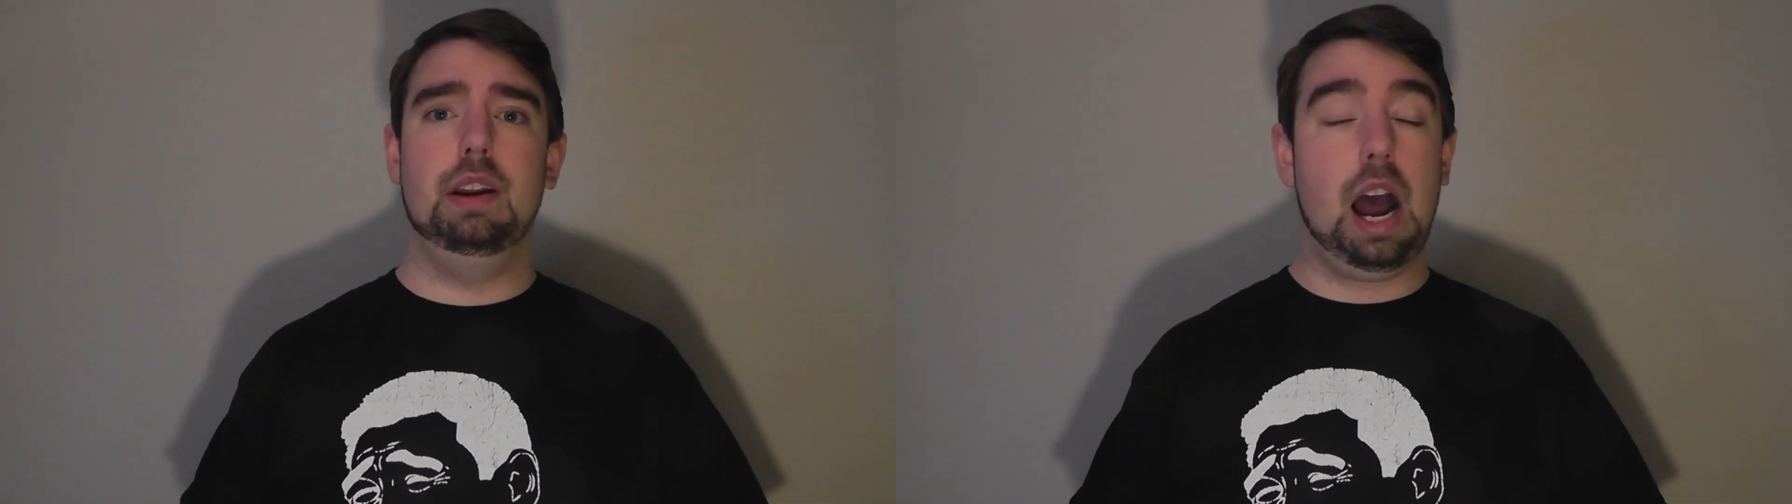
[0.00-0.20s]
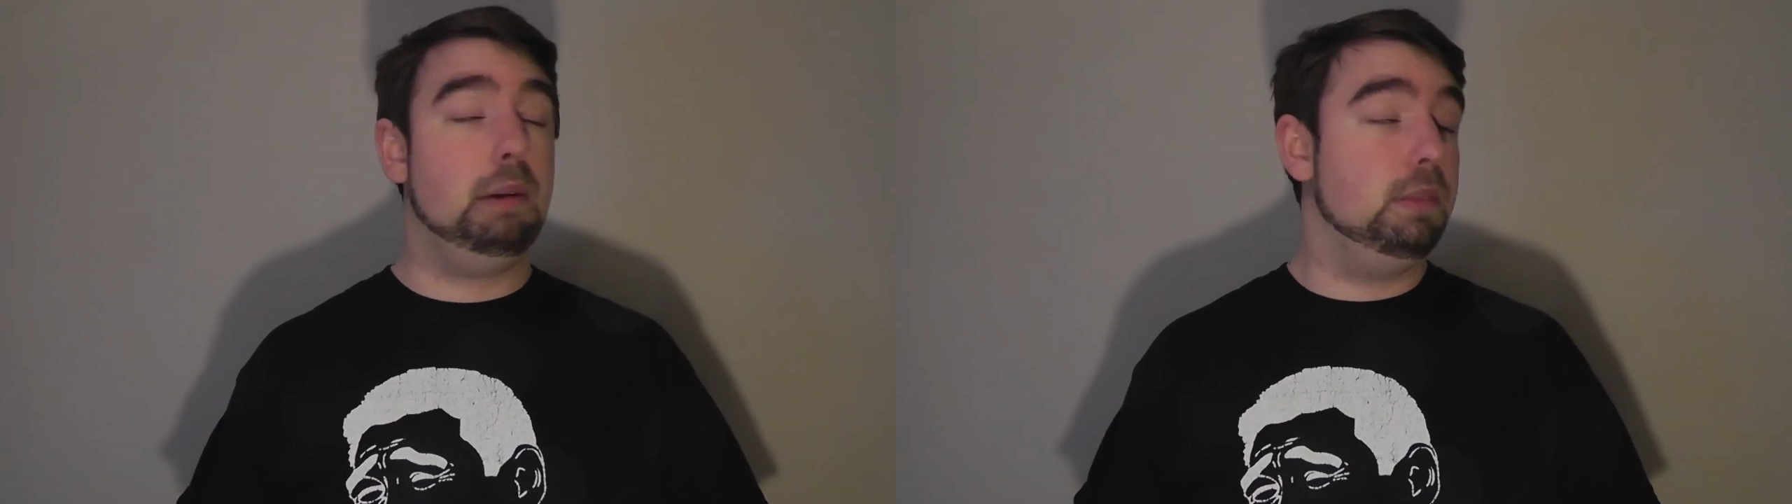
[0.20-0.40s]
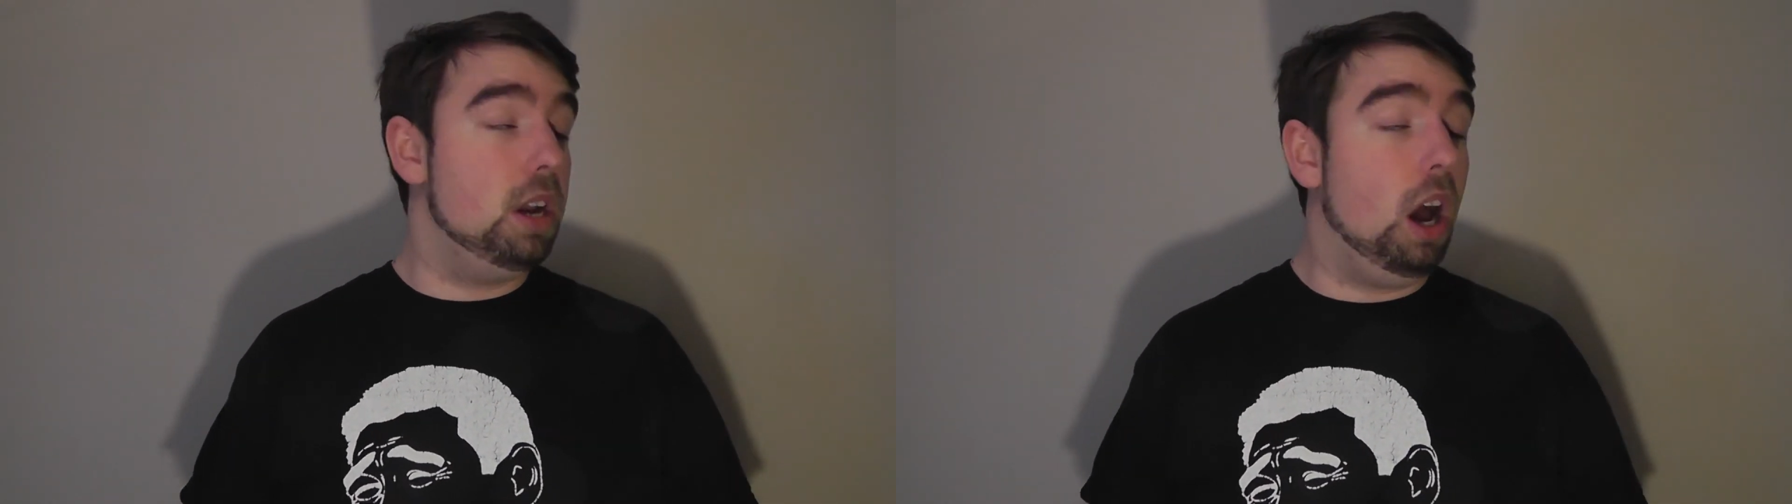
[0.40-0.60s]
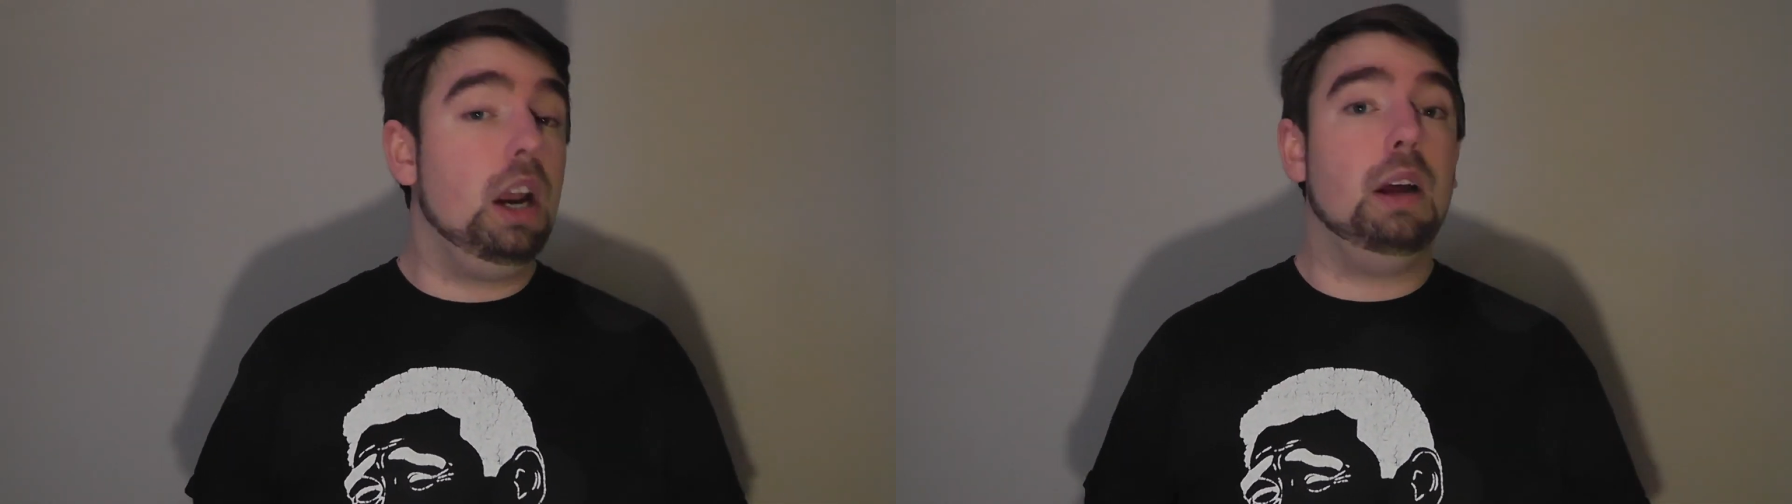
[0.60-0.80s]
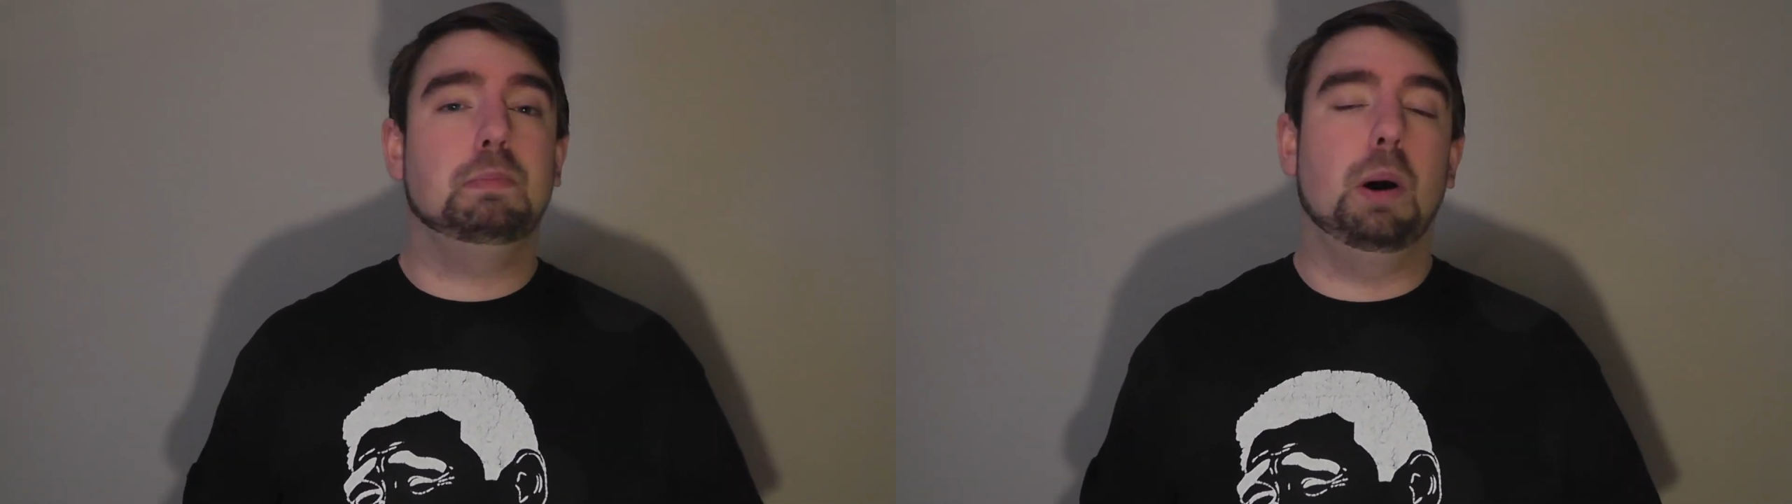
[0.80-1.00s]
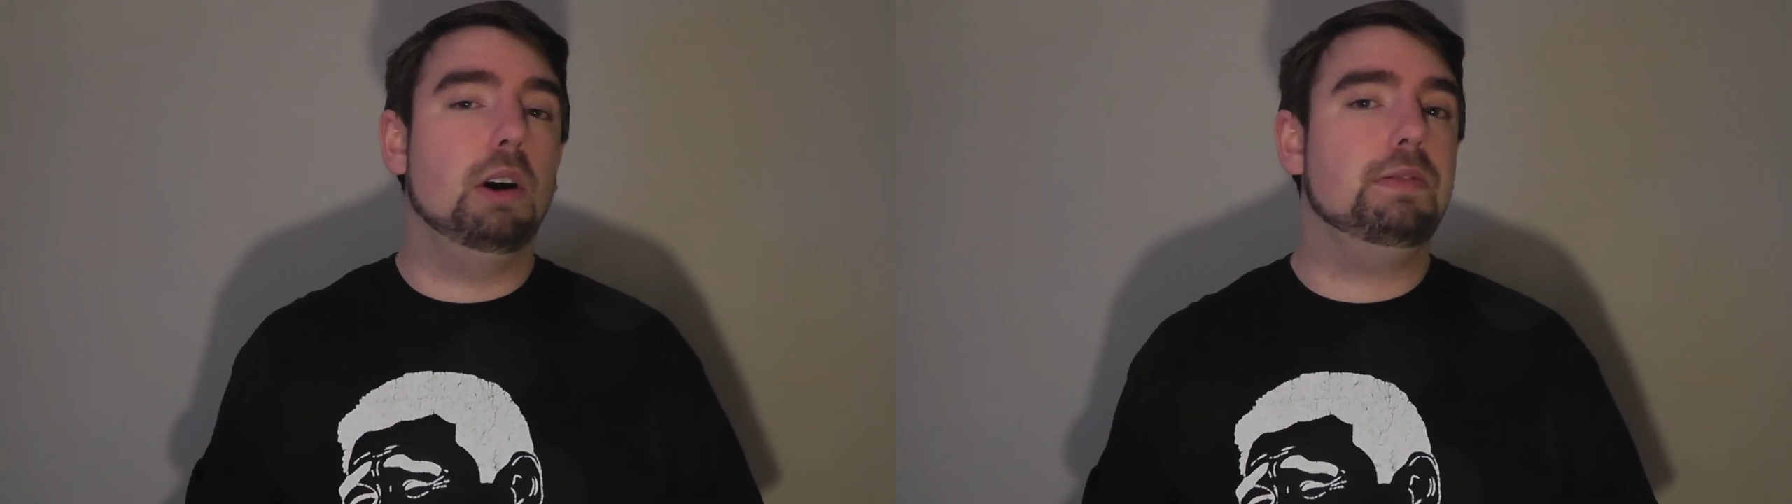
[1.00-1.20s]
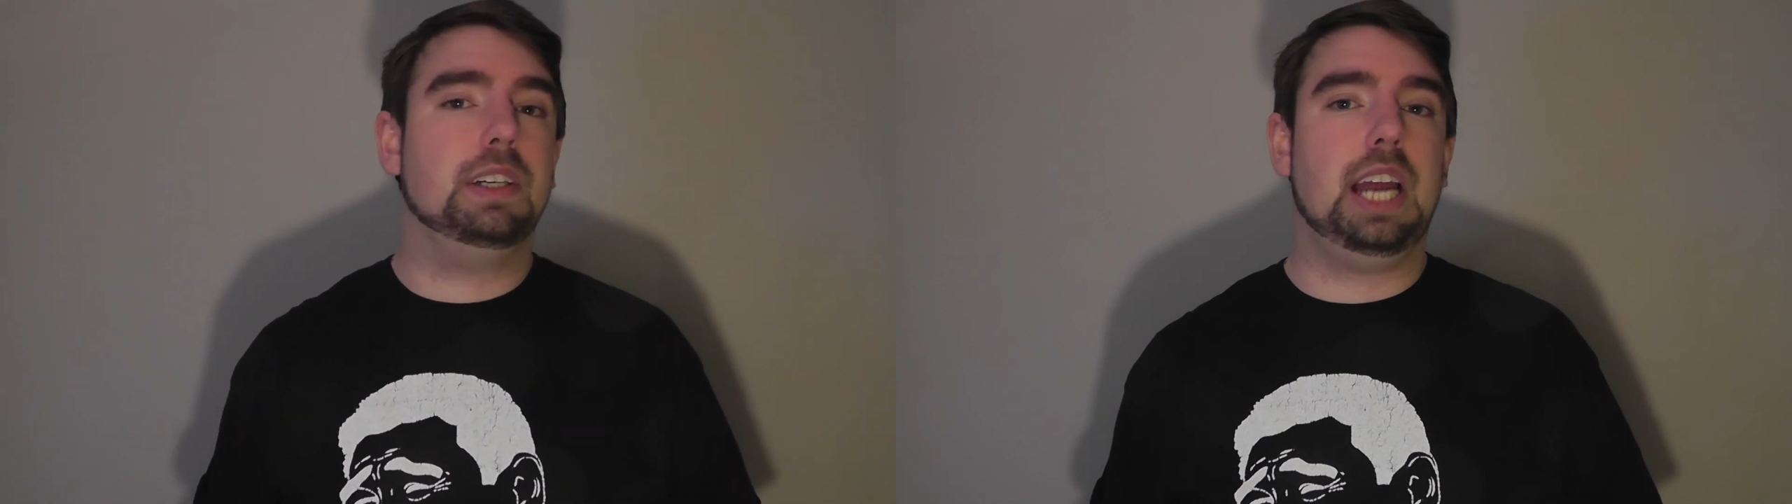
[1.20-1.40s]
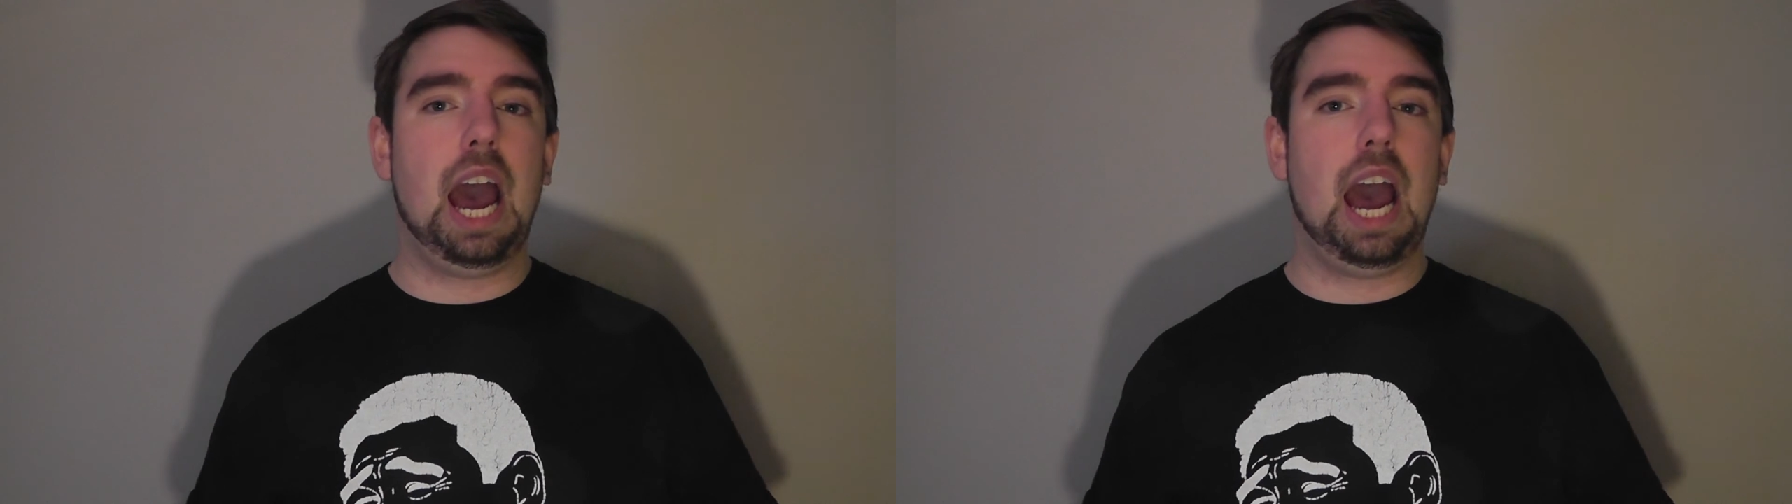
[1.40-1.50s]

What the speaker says: I'm not a perfect